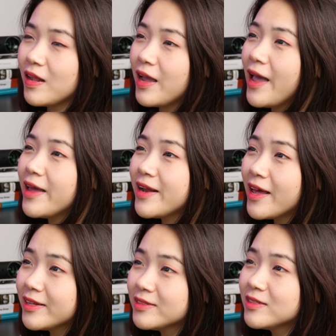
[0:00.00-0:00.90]
And
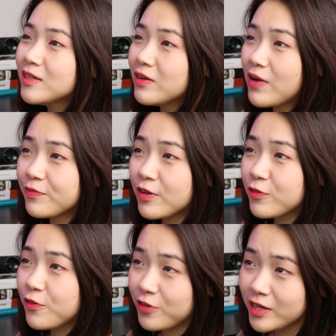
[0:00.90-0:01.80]
then after we
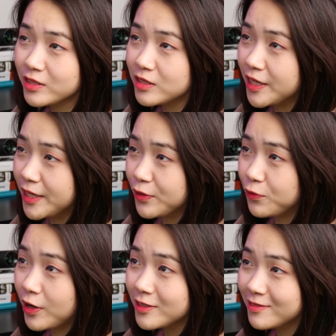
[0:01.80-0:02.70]
finish, hit
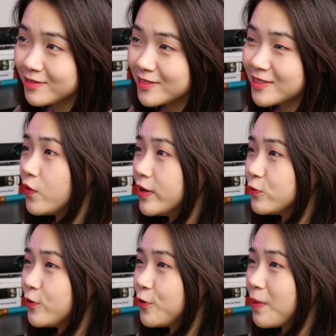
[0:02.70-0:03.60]
run. It
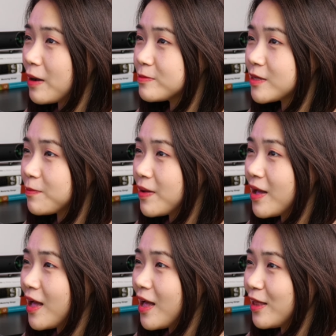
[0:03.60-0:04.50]
will pop up,
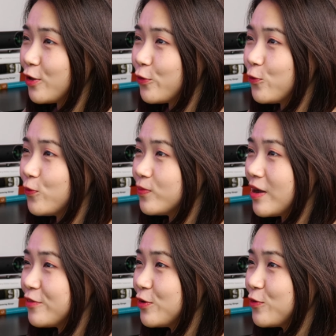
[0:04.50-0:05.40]
hello
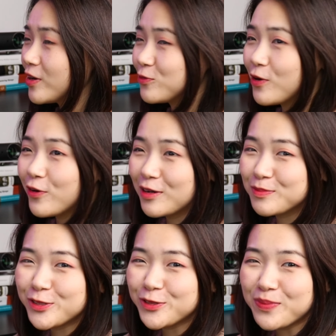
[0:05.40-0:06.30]
everyone, welcome
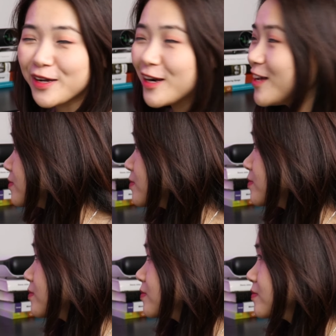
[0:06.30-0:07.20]
to my class.
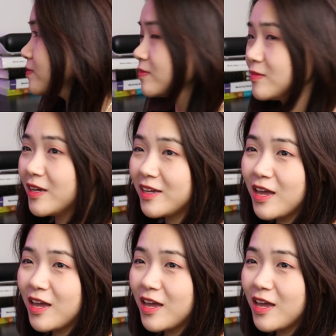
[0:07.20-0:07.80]
Okay,